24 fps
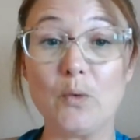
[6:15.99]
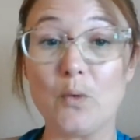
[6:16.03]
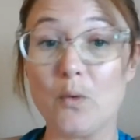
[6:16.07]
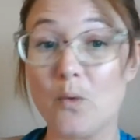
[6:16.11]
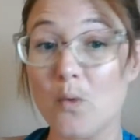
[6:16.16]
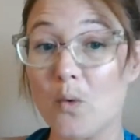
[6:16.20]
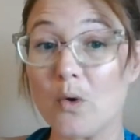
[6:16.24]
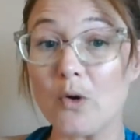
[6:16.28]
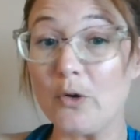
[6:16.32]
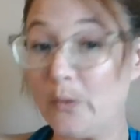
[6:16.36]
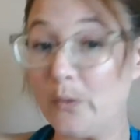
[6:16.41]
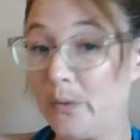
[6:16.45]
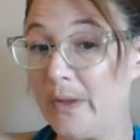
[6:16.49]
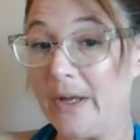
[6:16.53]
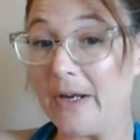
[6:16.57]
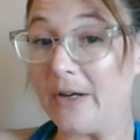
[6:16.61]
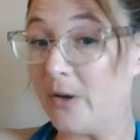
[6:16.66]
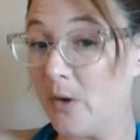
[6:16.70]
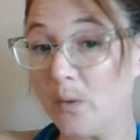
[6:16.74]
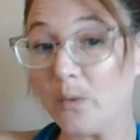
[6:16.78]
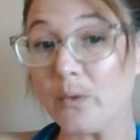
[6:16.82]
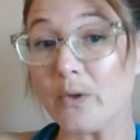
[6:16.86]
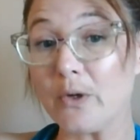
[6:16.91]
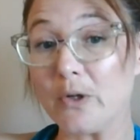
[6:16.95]
nor do they
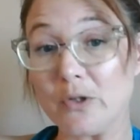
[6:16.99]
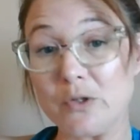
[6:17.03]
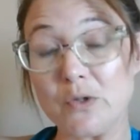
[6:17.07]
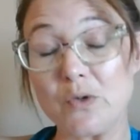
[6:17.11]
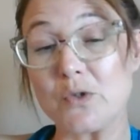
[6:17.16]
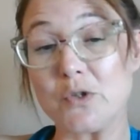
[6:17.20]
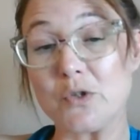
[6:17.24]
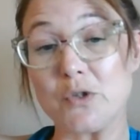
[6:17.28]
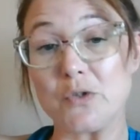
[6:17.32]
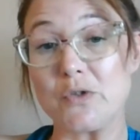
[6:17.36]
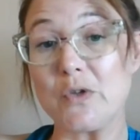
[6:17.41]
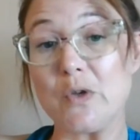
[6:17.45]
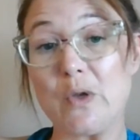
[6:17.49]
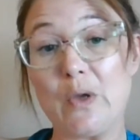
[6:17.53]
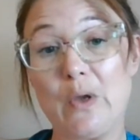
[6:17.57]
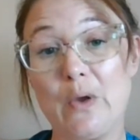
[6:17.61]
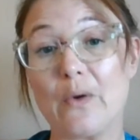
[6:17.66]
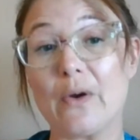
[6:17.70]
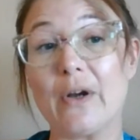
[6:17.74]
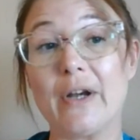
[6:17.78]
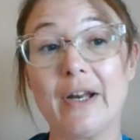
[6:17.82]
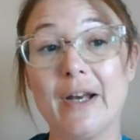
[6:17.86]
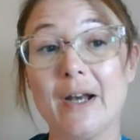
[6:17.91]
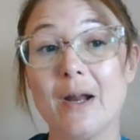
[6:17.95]
know their social
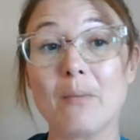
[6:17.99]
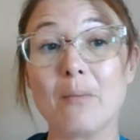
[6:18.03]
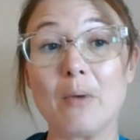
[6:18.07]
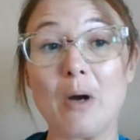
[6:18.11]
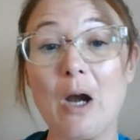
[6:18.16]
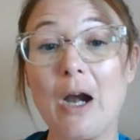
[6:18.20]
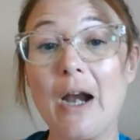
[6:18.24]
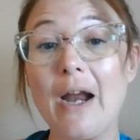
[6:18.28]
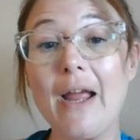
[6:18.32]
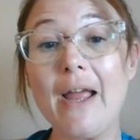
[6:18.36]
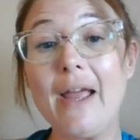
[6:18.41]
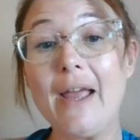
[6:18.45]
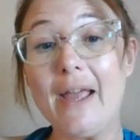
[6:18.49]
security number.